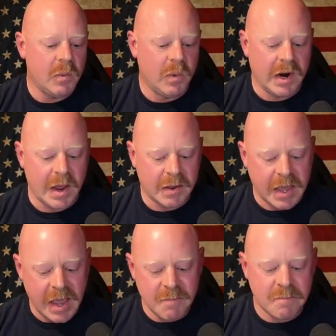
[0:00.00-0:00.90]
when I
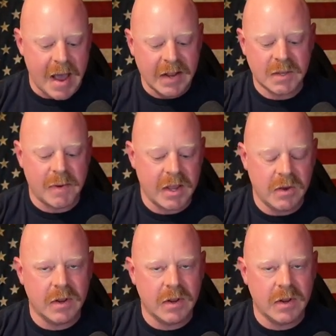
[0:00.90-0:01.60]
came back to my